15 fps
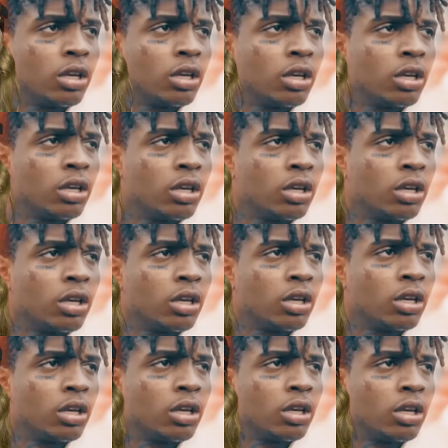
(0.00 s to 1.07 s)

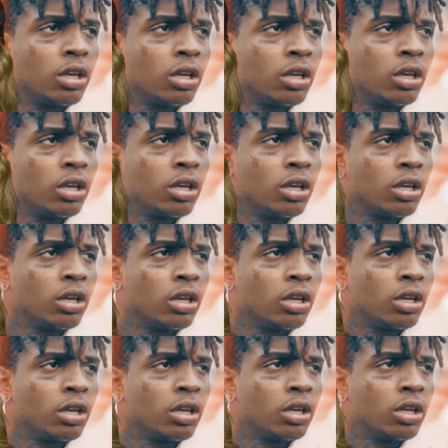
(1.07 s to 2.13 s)

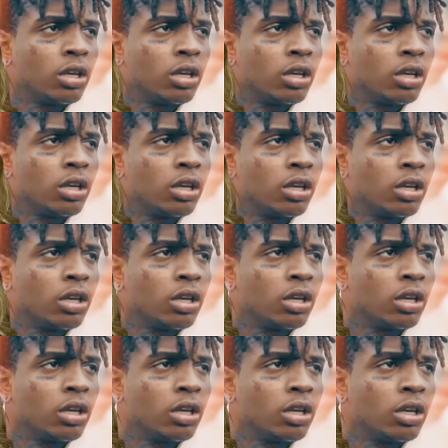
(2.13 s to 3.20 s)

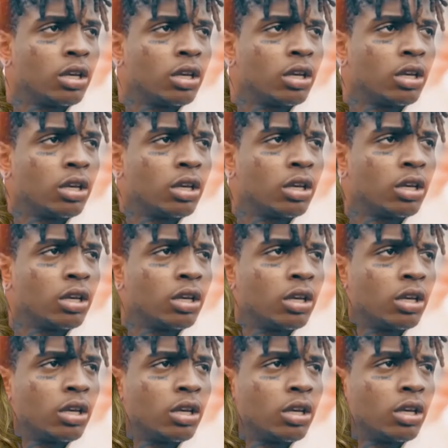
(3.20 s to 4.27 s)

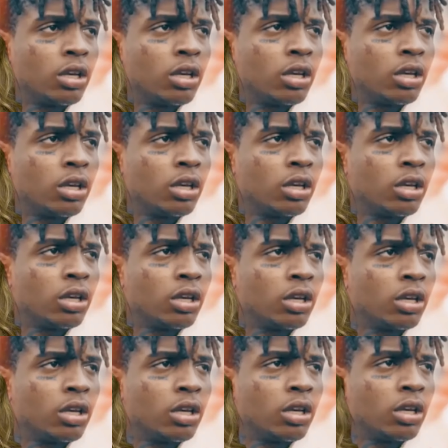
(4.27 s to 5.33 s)

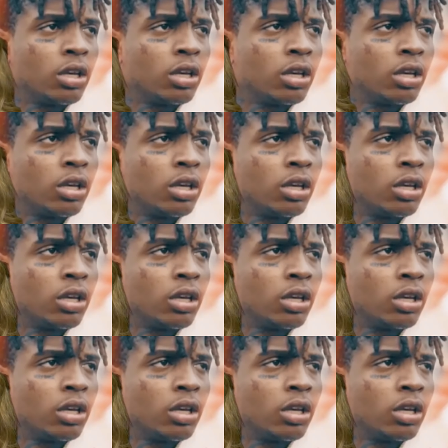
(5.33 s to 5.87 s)
[no speech]